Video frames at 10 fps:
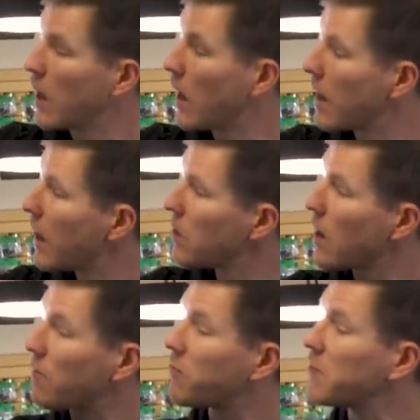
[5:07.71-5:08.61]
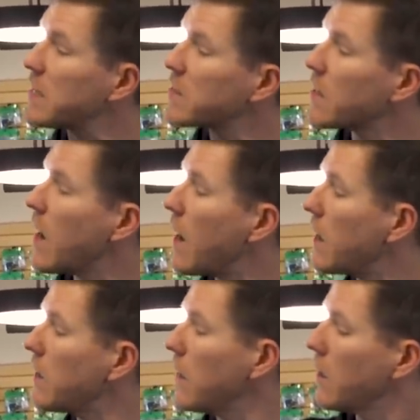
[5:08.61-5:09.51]
Again, you got fleece
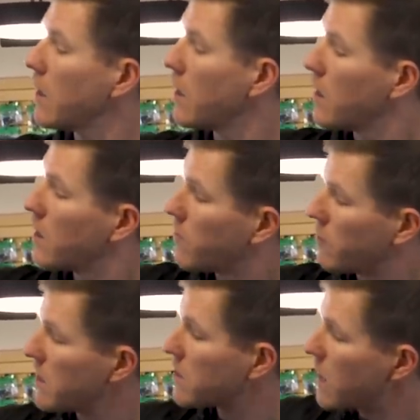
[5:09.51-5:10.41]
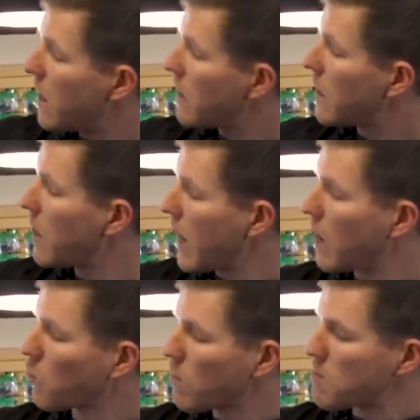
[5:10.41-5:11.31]
lined, fleece lined uh,
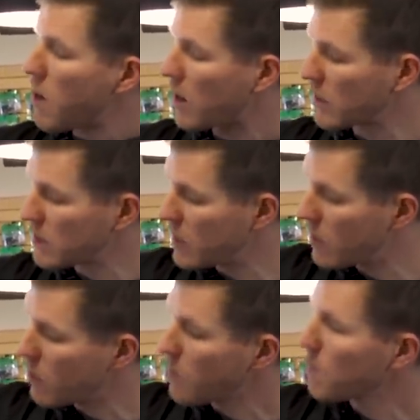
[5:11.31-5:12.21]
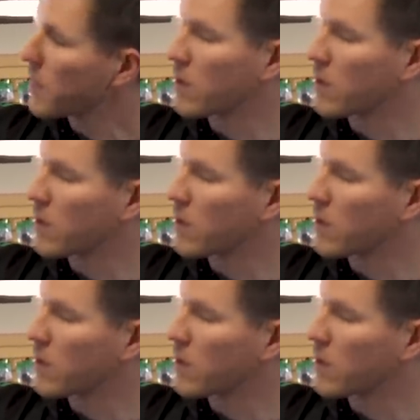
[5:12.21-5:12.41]
hand warming pockets here.